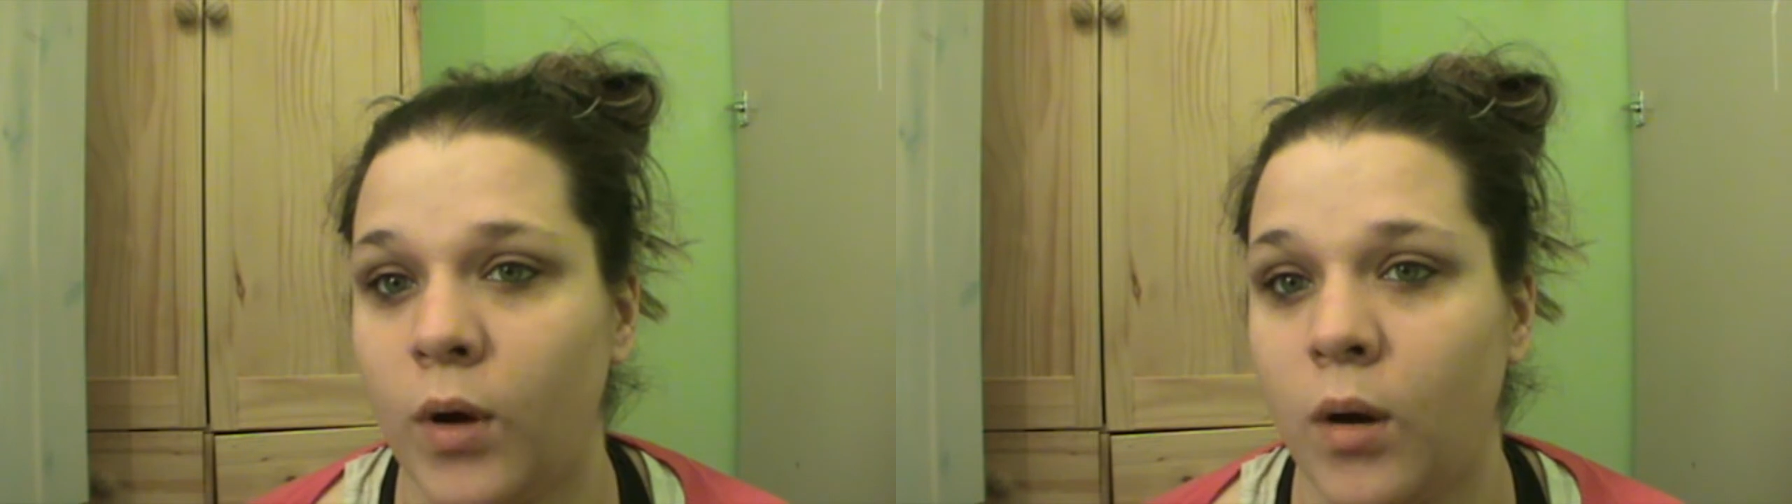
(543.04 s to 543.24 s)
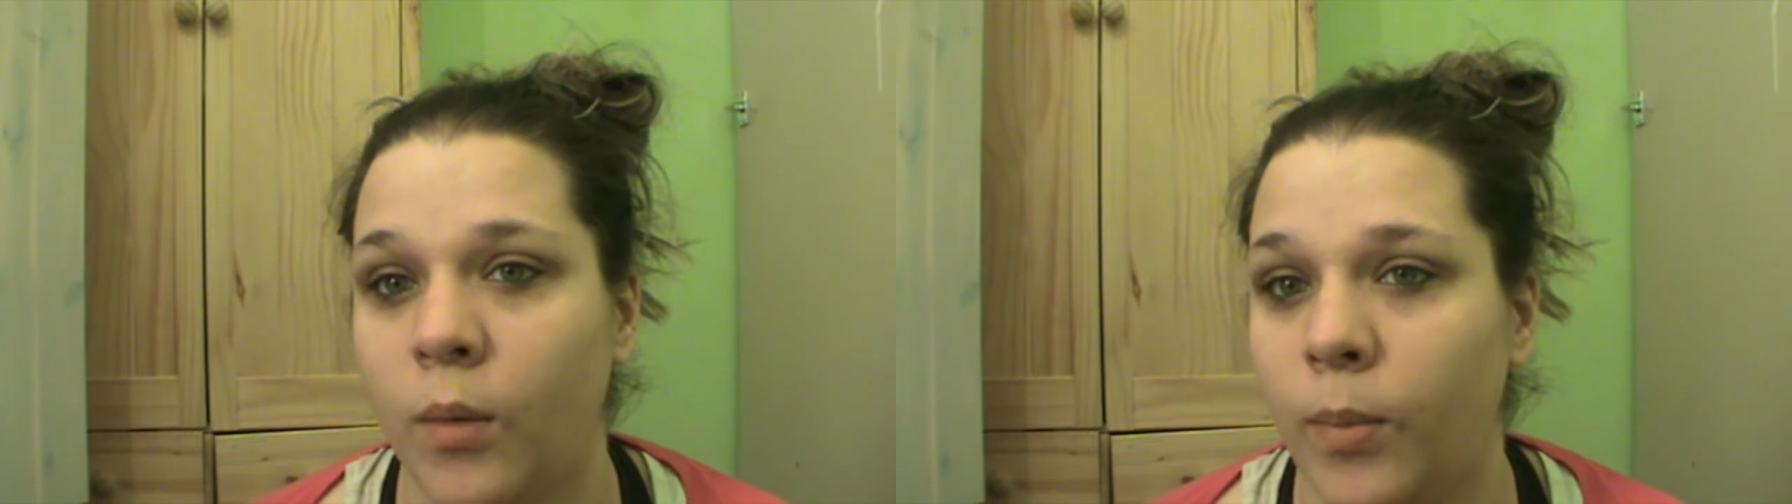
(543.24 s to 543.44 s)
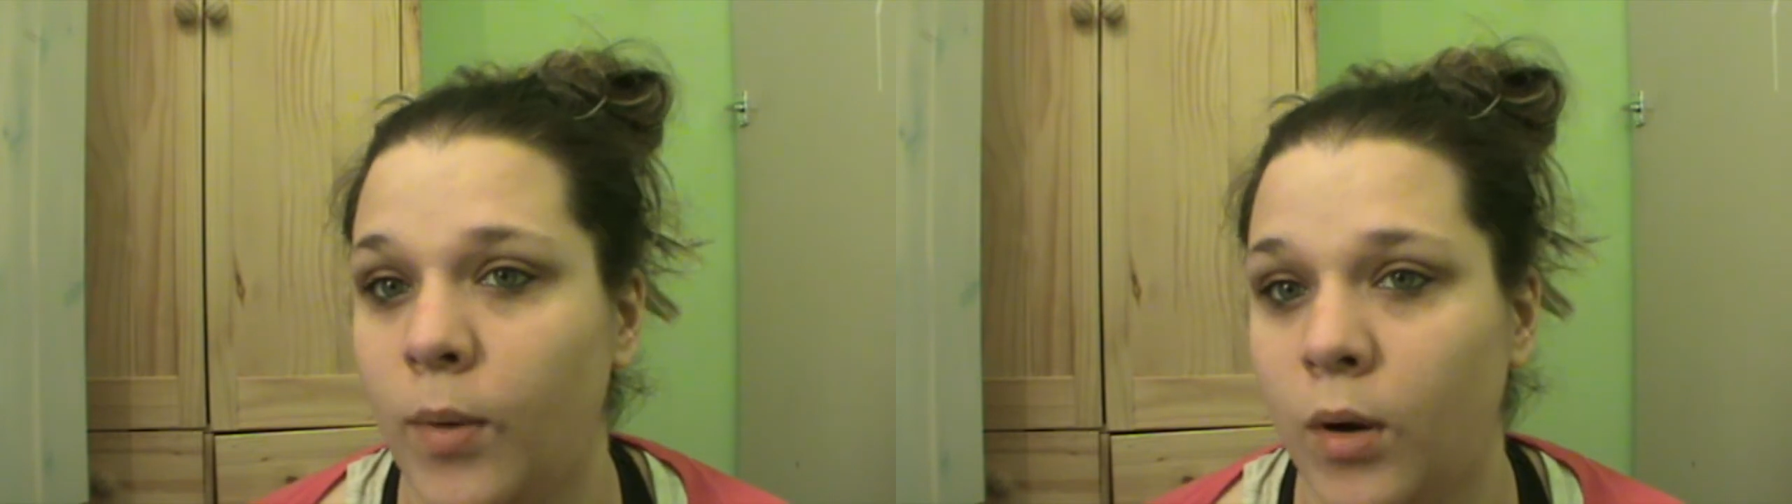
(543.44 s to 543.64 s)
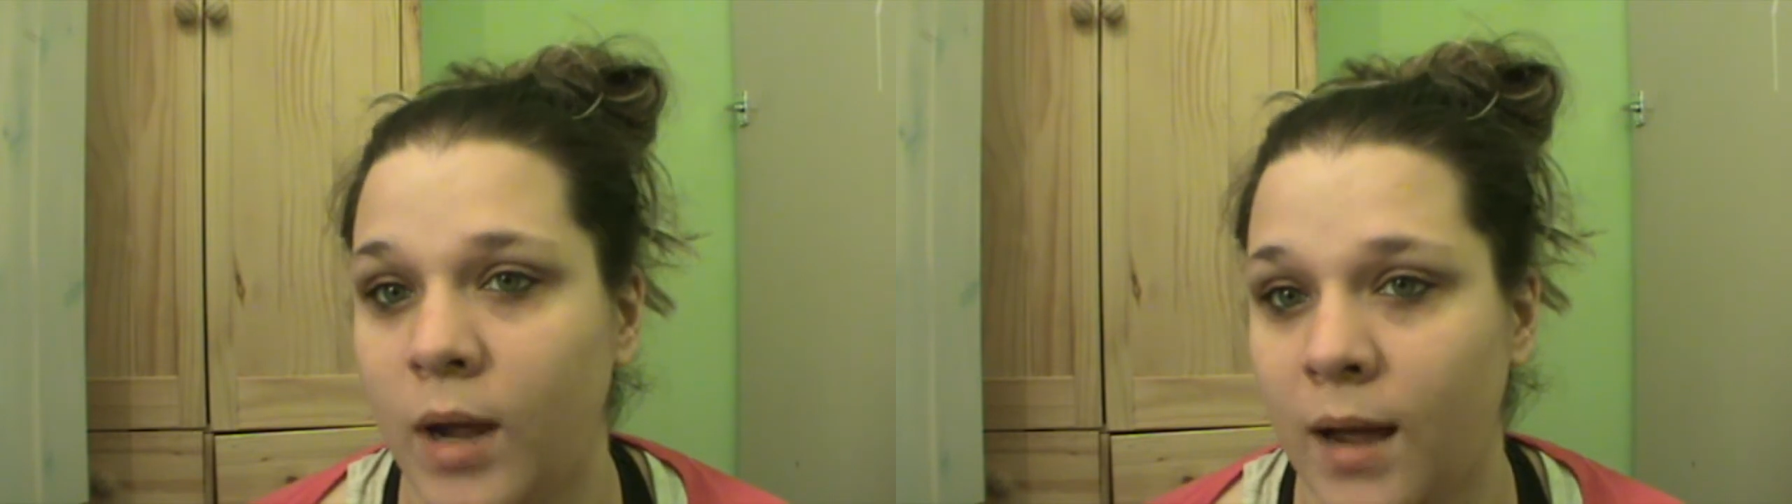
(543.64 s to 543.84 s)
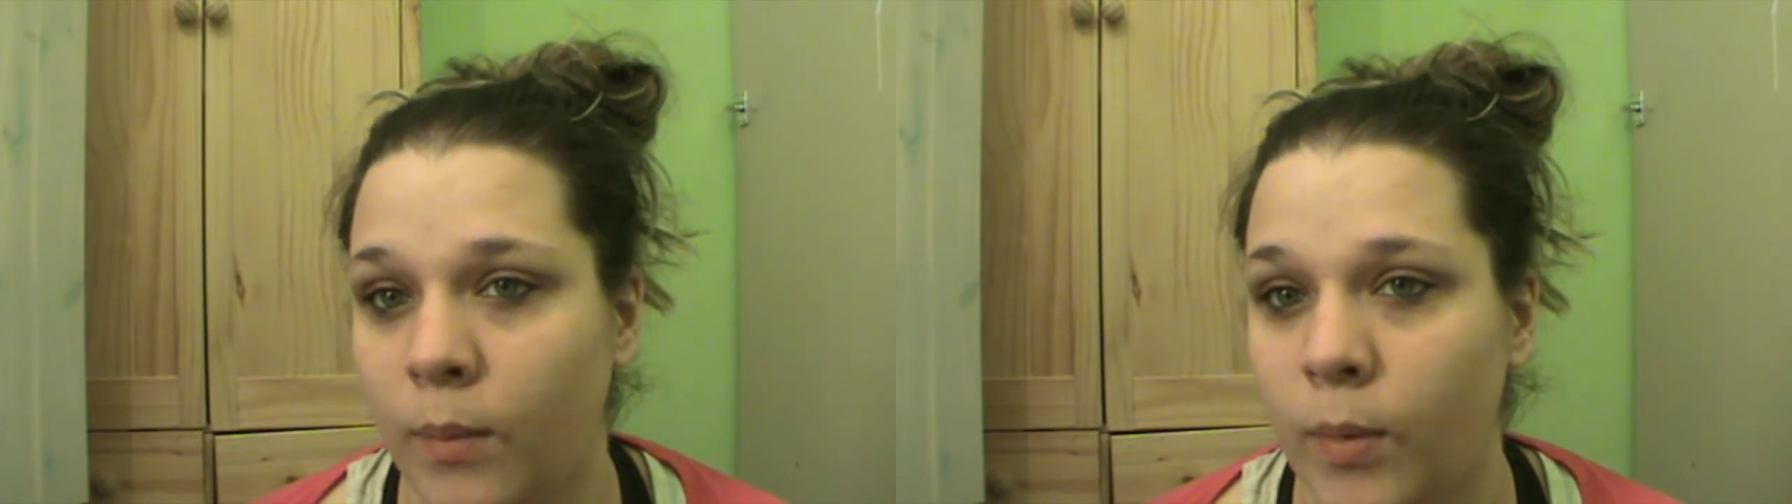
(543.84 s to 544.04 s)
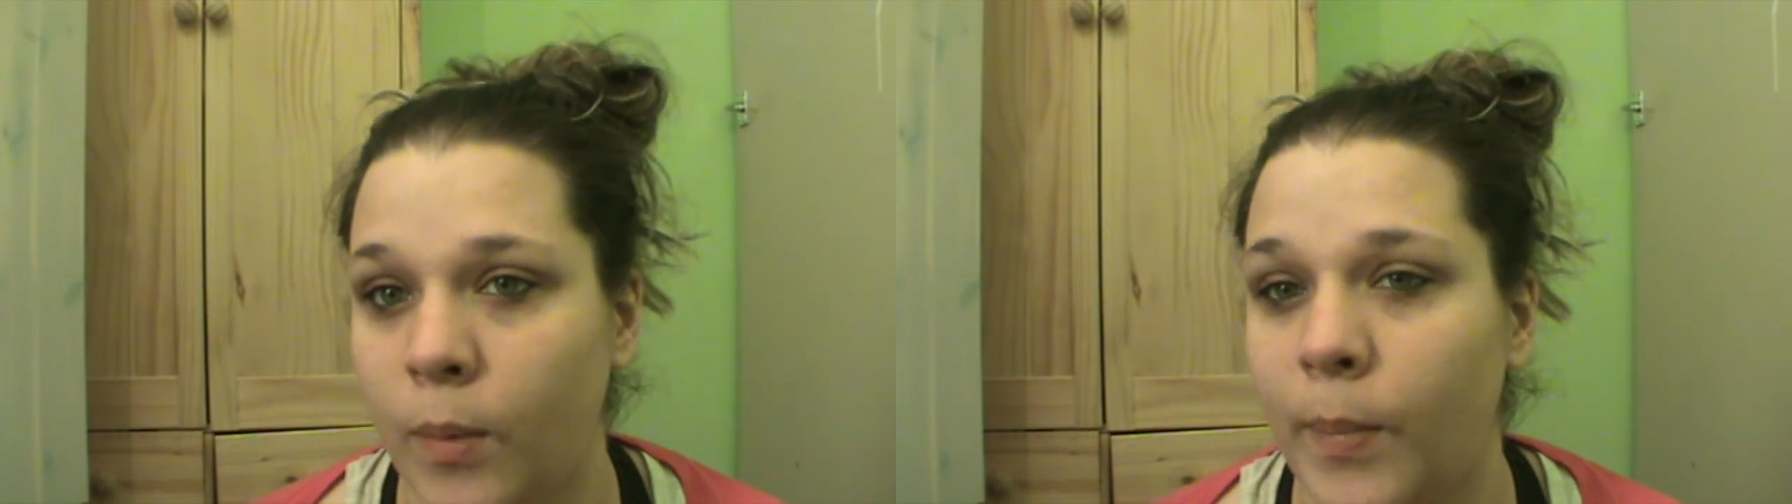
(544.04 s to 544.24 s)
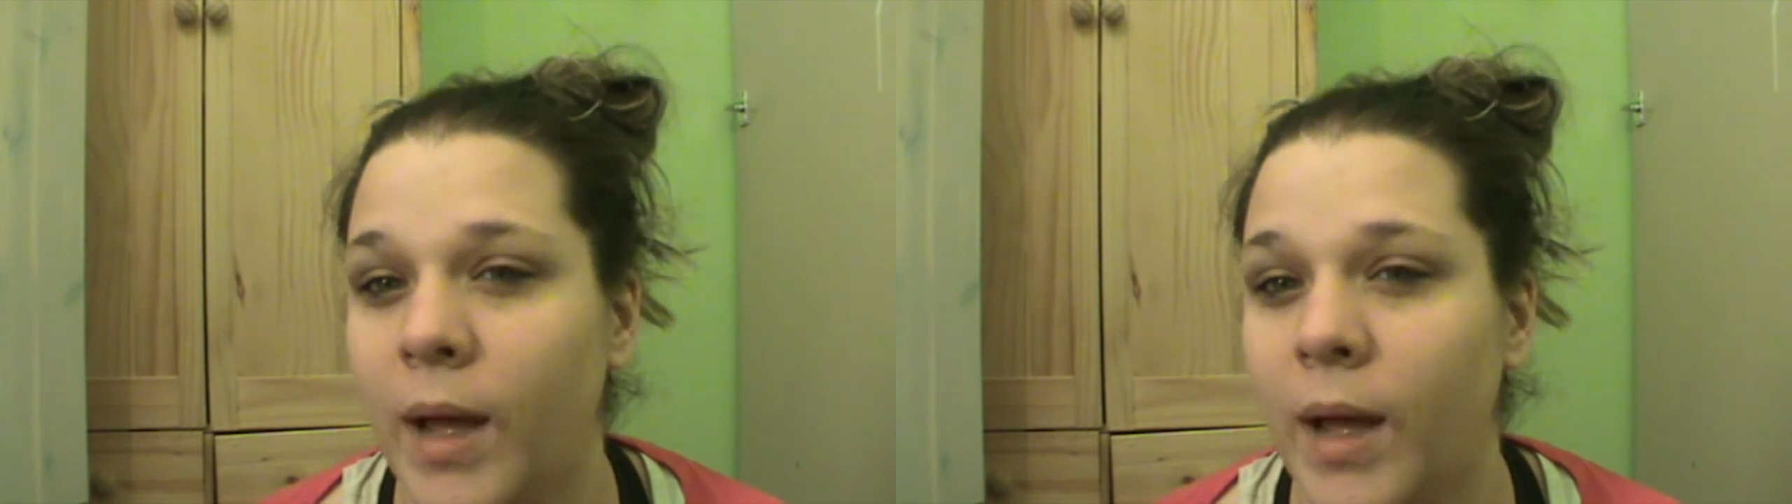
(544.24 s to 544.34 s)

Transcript: a whole bottle of Calpo,